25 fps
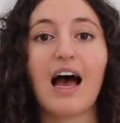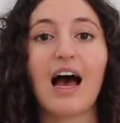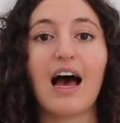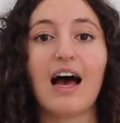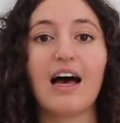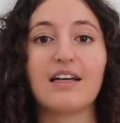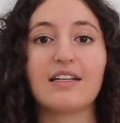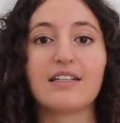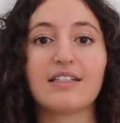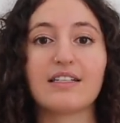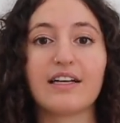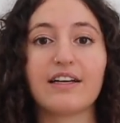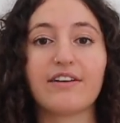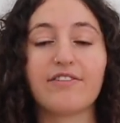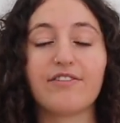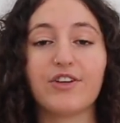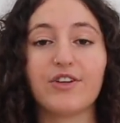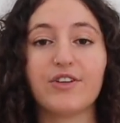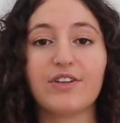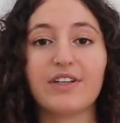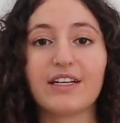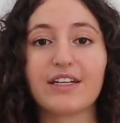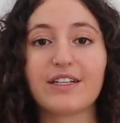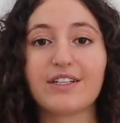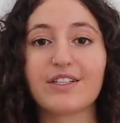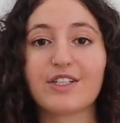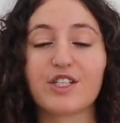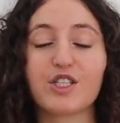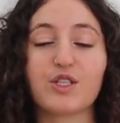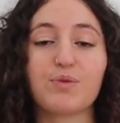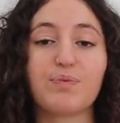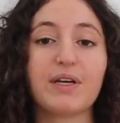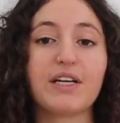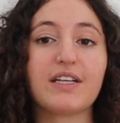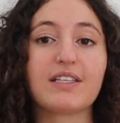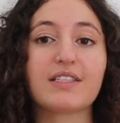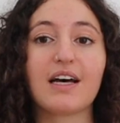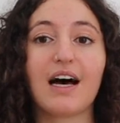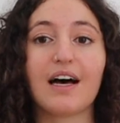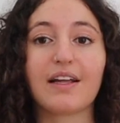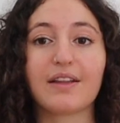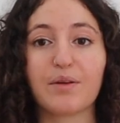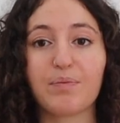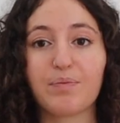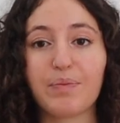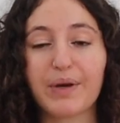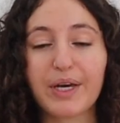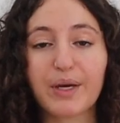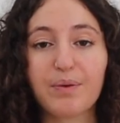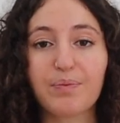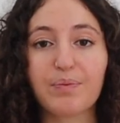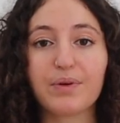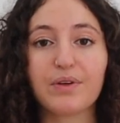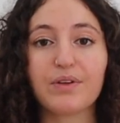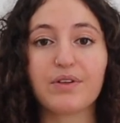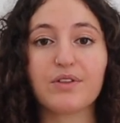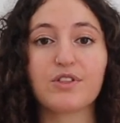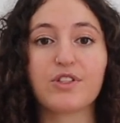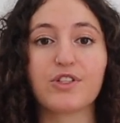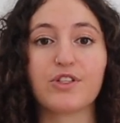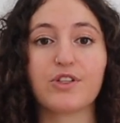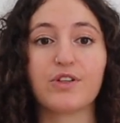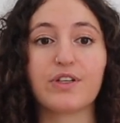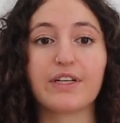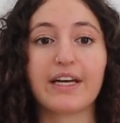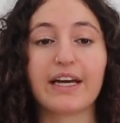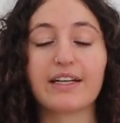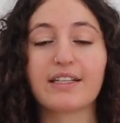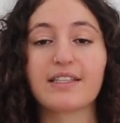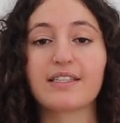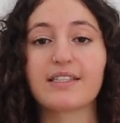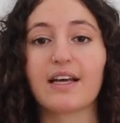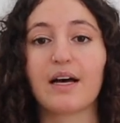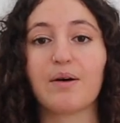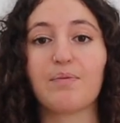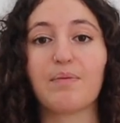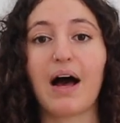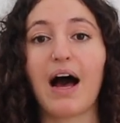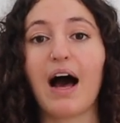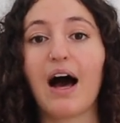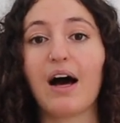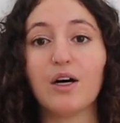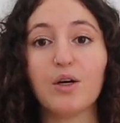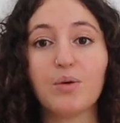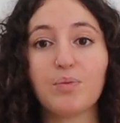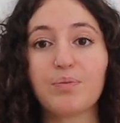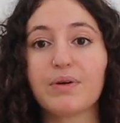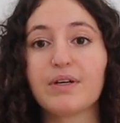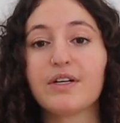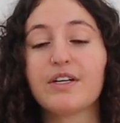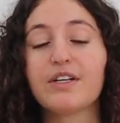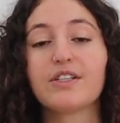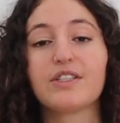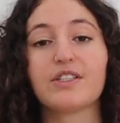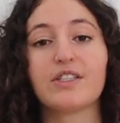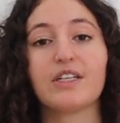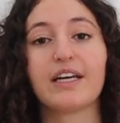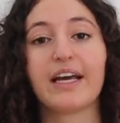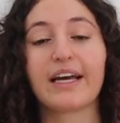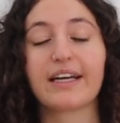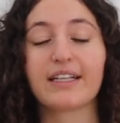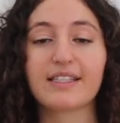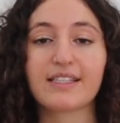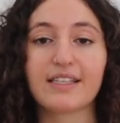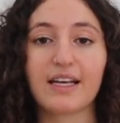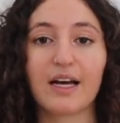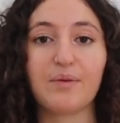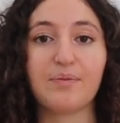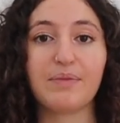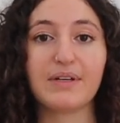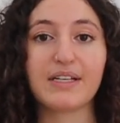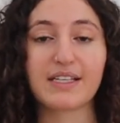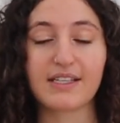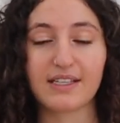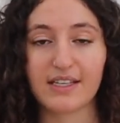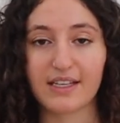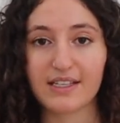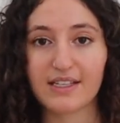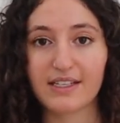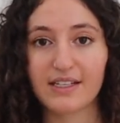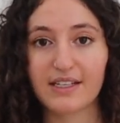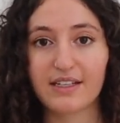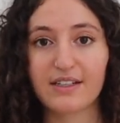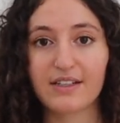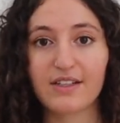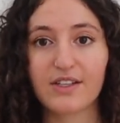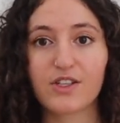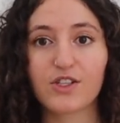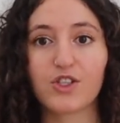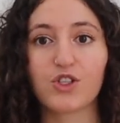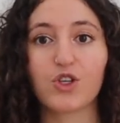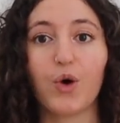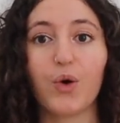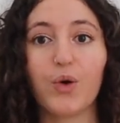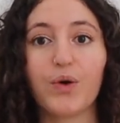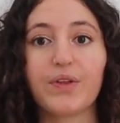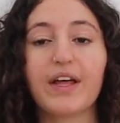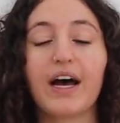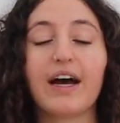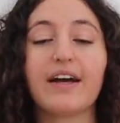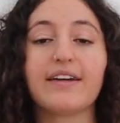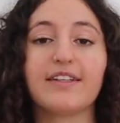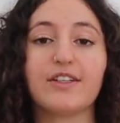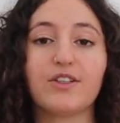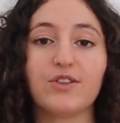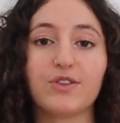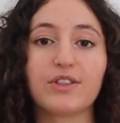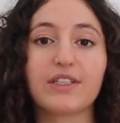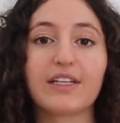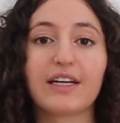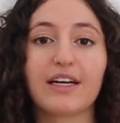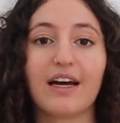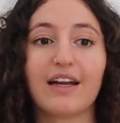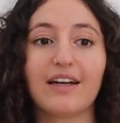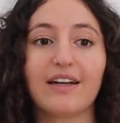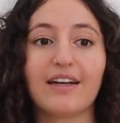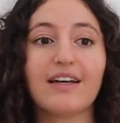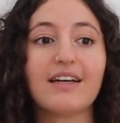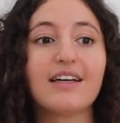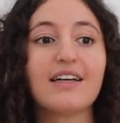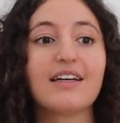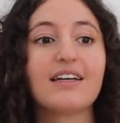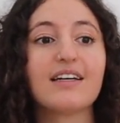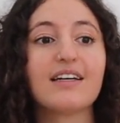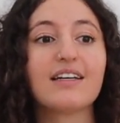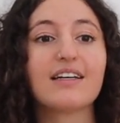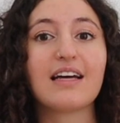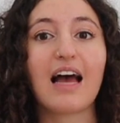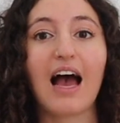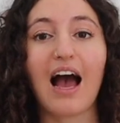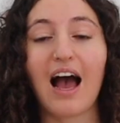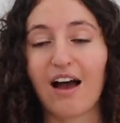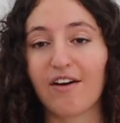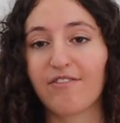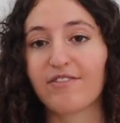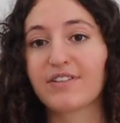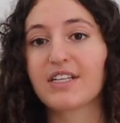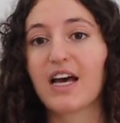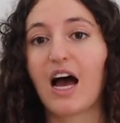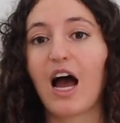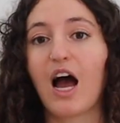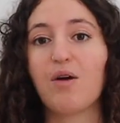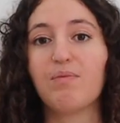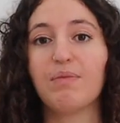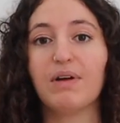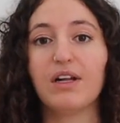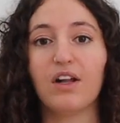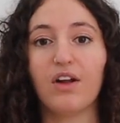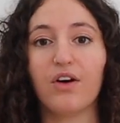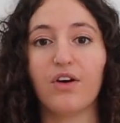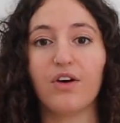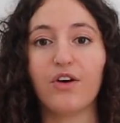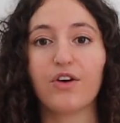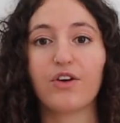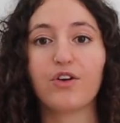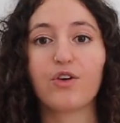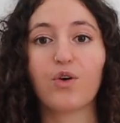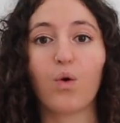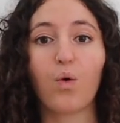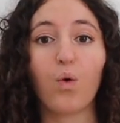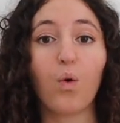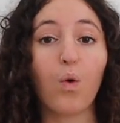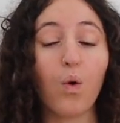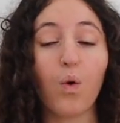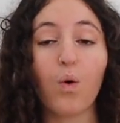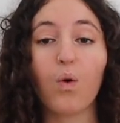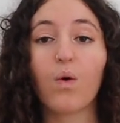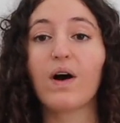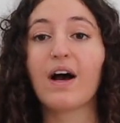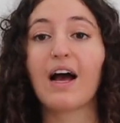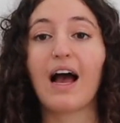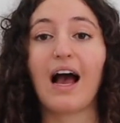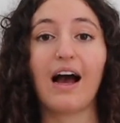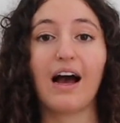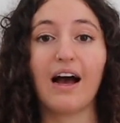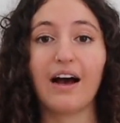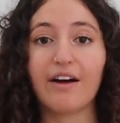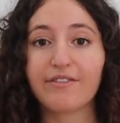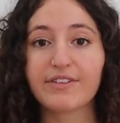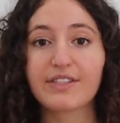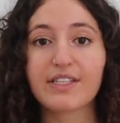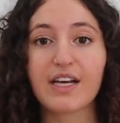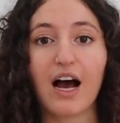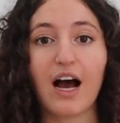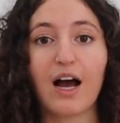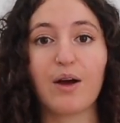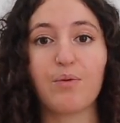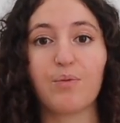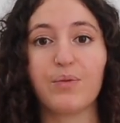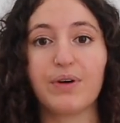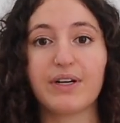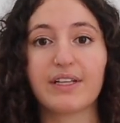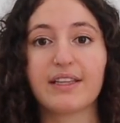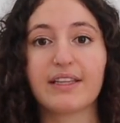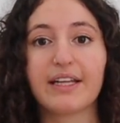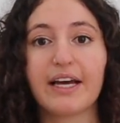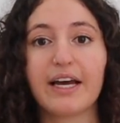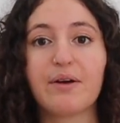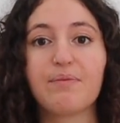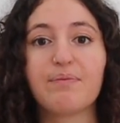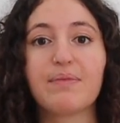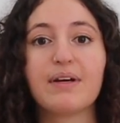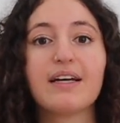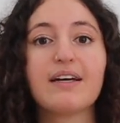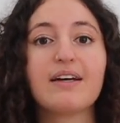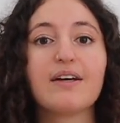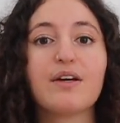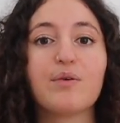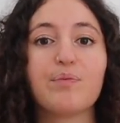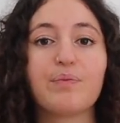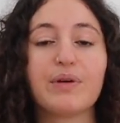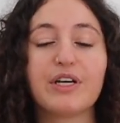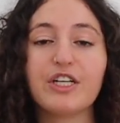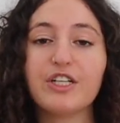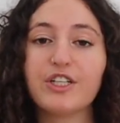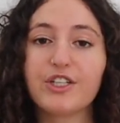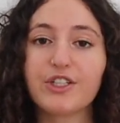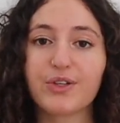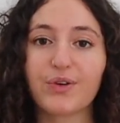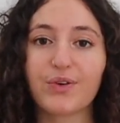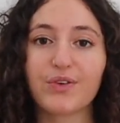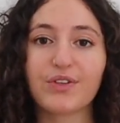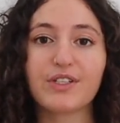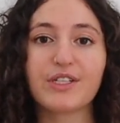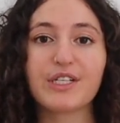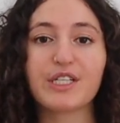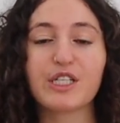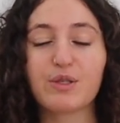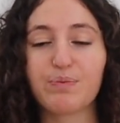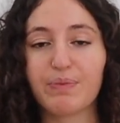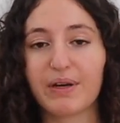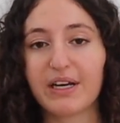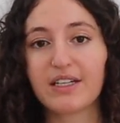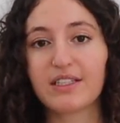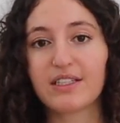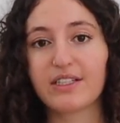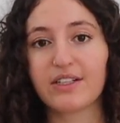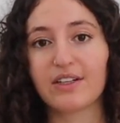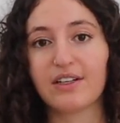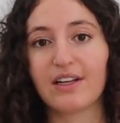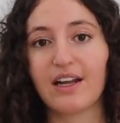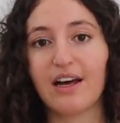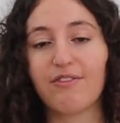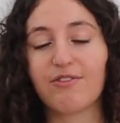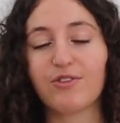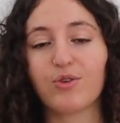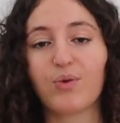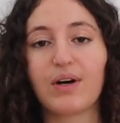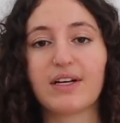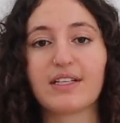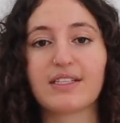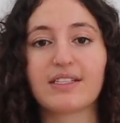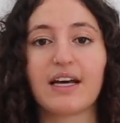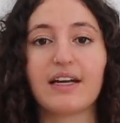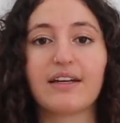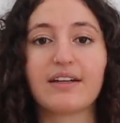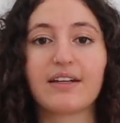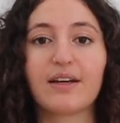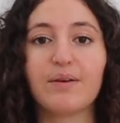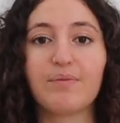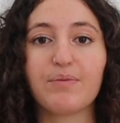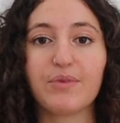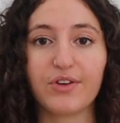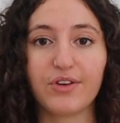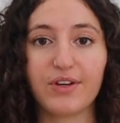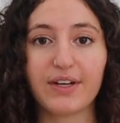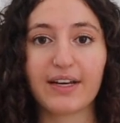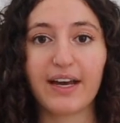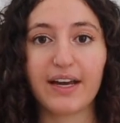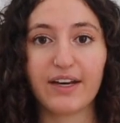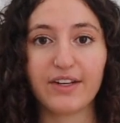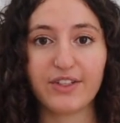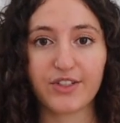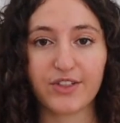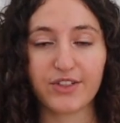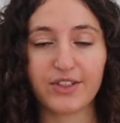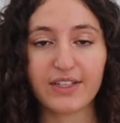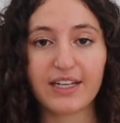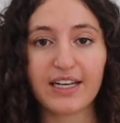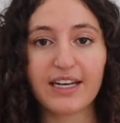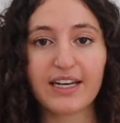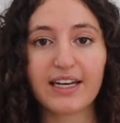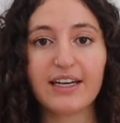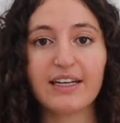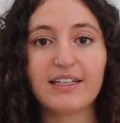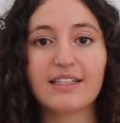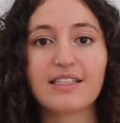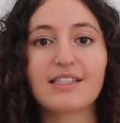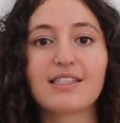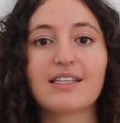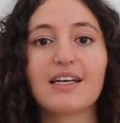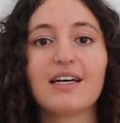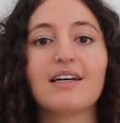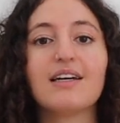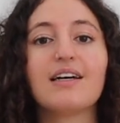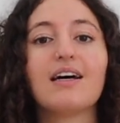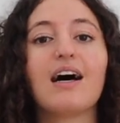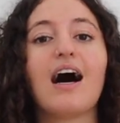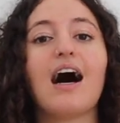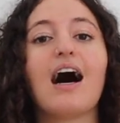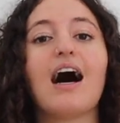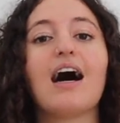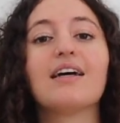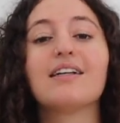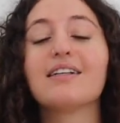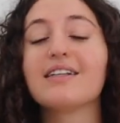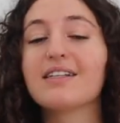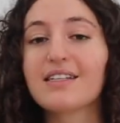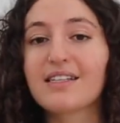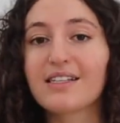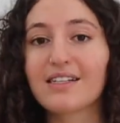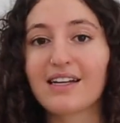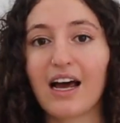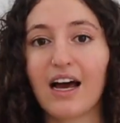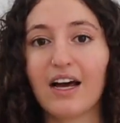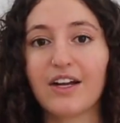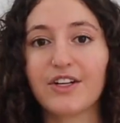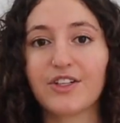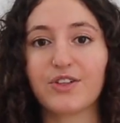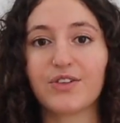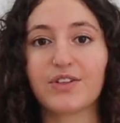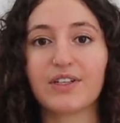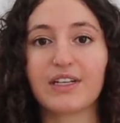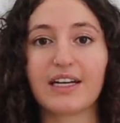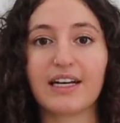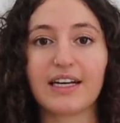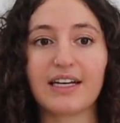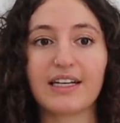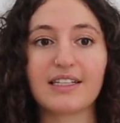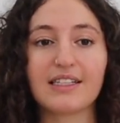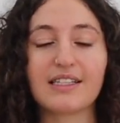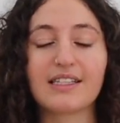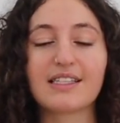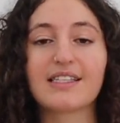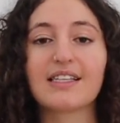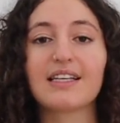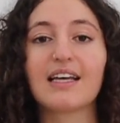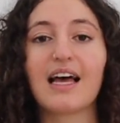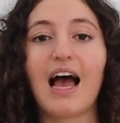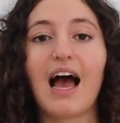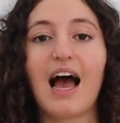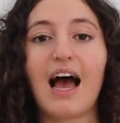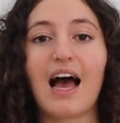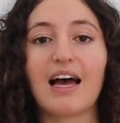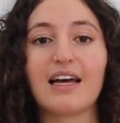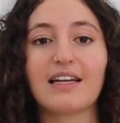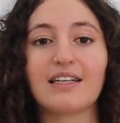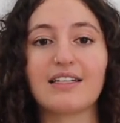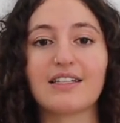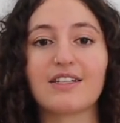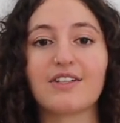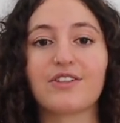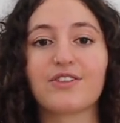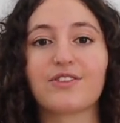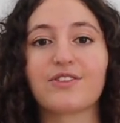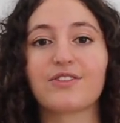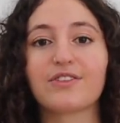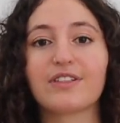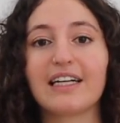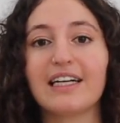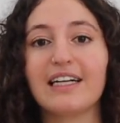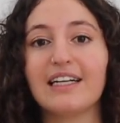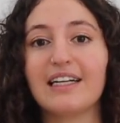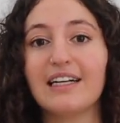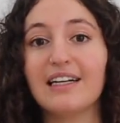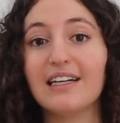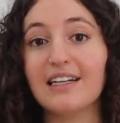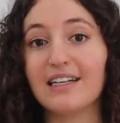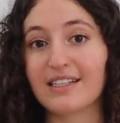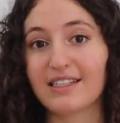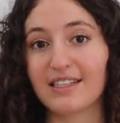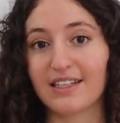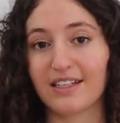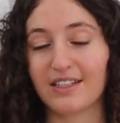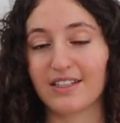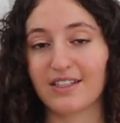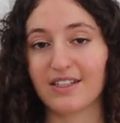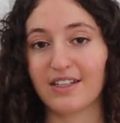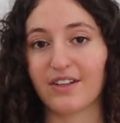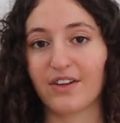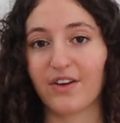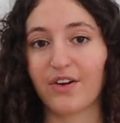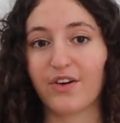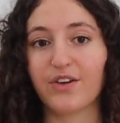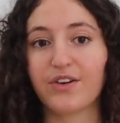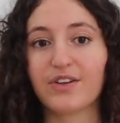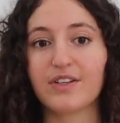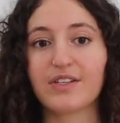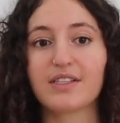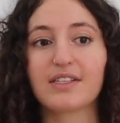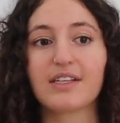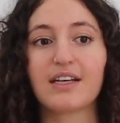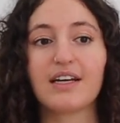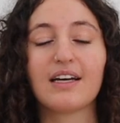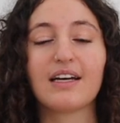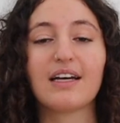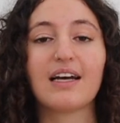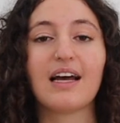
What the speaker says: And if you need to speak to other people to get some help, to get some assistance so that you can have time alone or have time with them, be sure to speak to your loved ones and communicate your needs, understand your needs, and really listen to those.